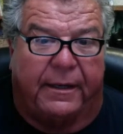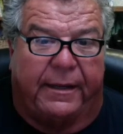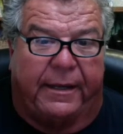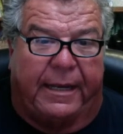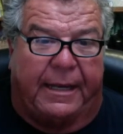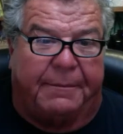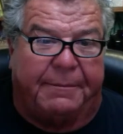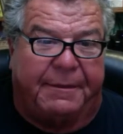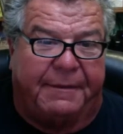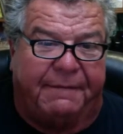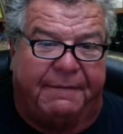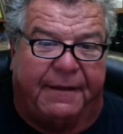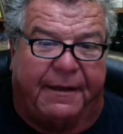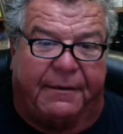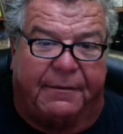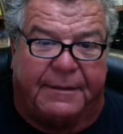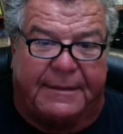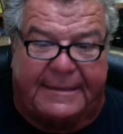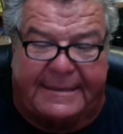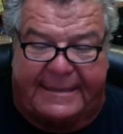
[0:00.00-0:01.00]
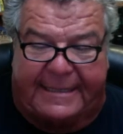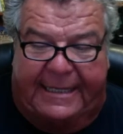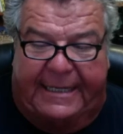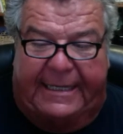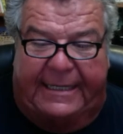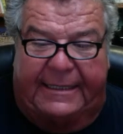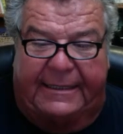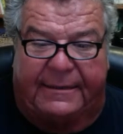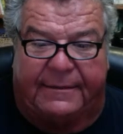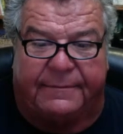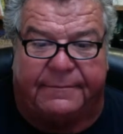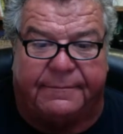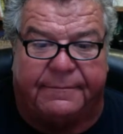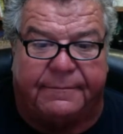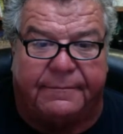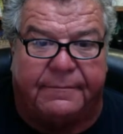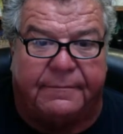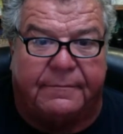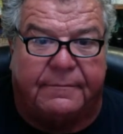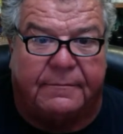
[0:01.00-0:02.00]
Happy Veterans Day
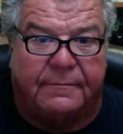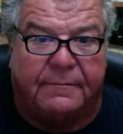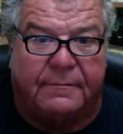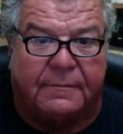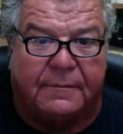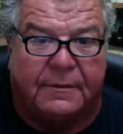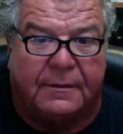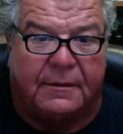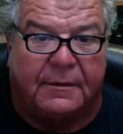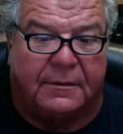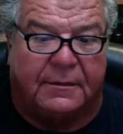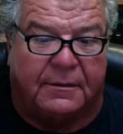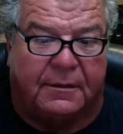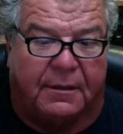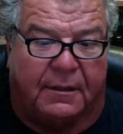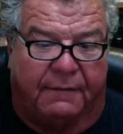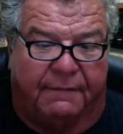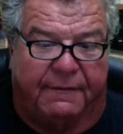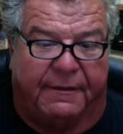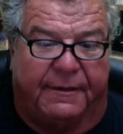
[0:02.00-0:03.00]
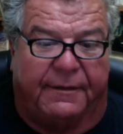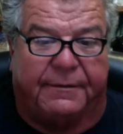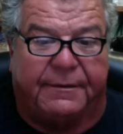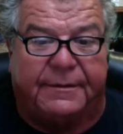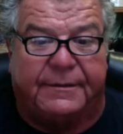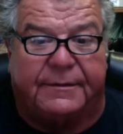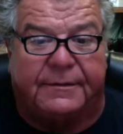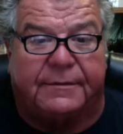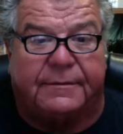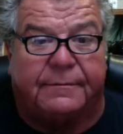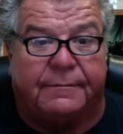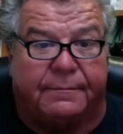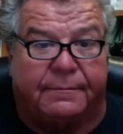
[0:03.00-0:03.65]
to all the veterans.